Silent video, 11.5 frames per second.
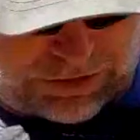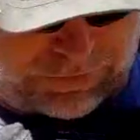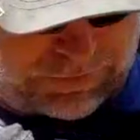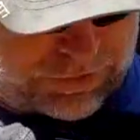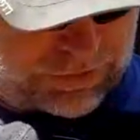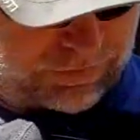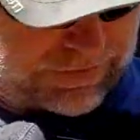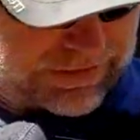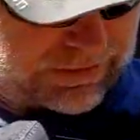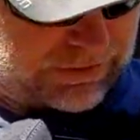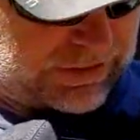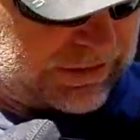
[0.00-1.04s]
4,
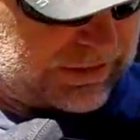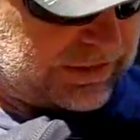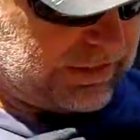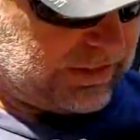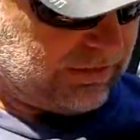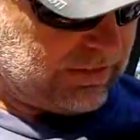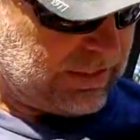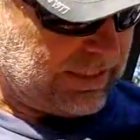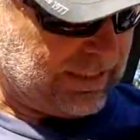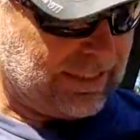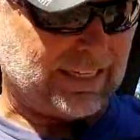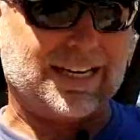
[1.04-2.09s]
5, 6, 7,
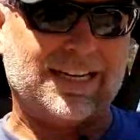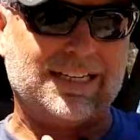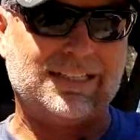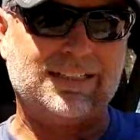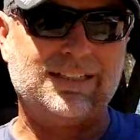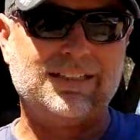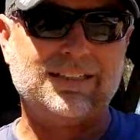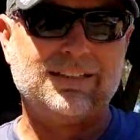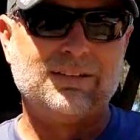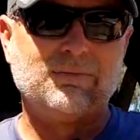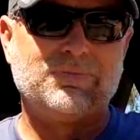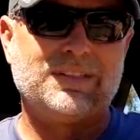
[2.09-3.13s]
8, 9.
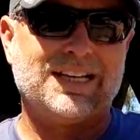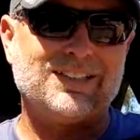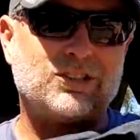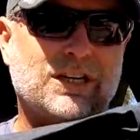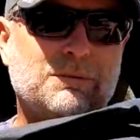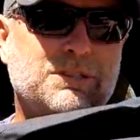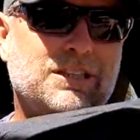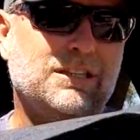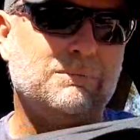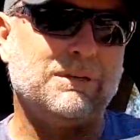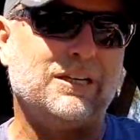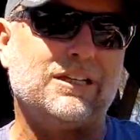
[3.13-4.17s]
9 stripes of the
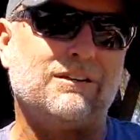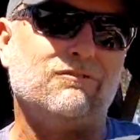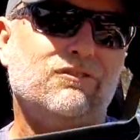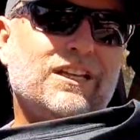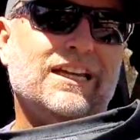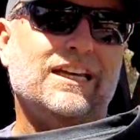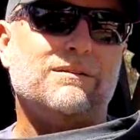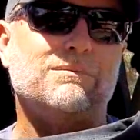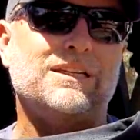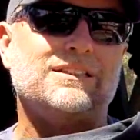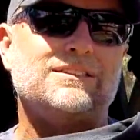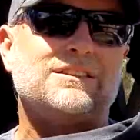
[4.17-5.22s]
American flag
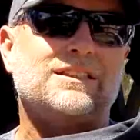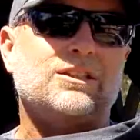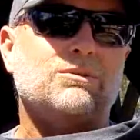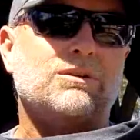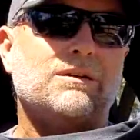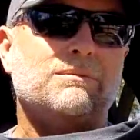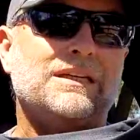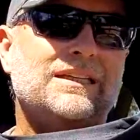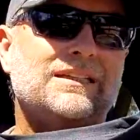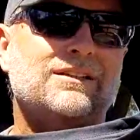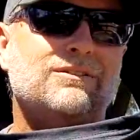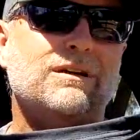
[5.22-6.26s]
means that you want to be
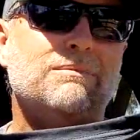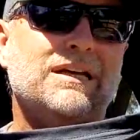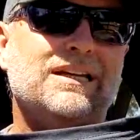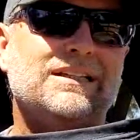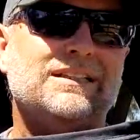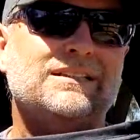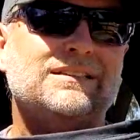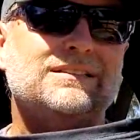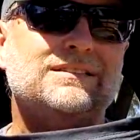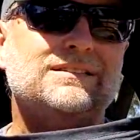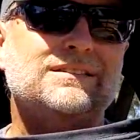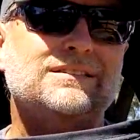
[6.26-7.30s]
in a rebellion.
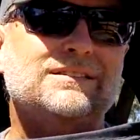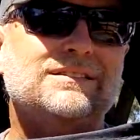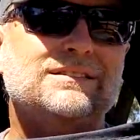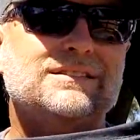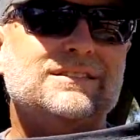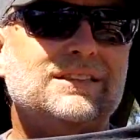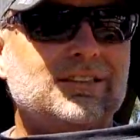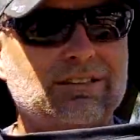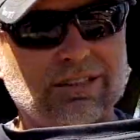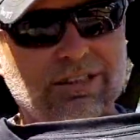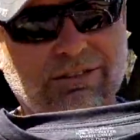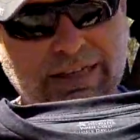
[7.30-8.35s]

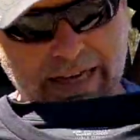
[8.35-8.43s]
So, I